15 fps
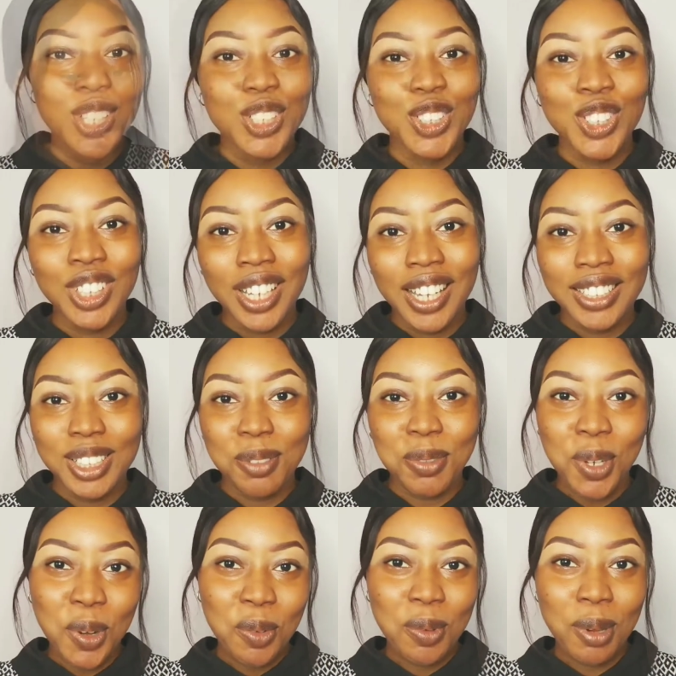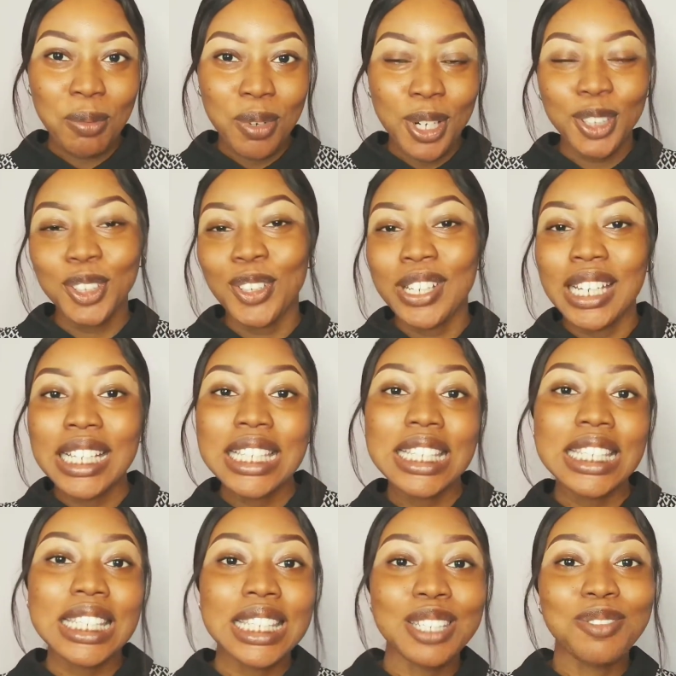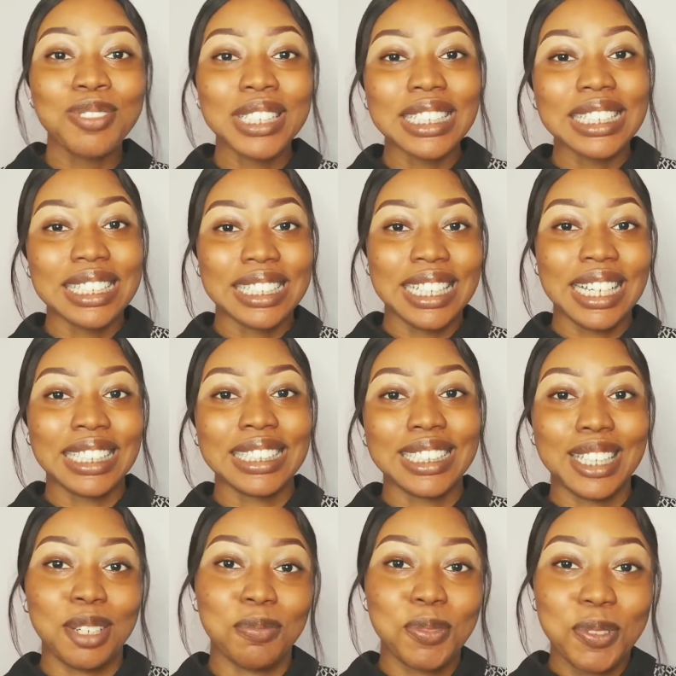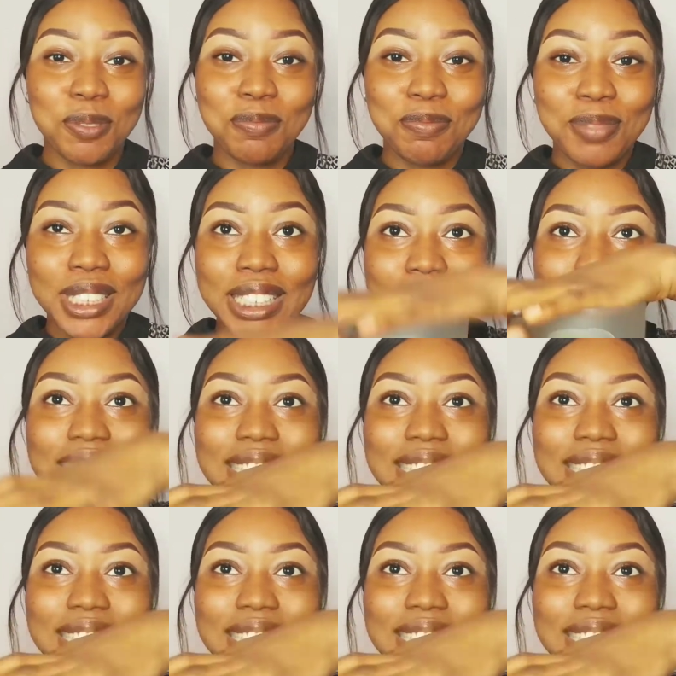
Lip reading: So guys, I'm done with my brows. So let's see what the next step would be.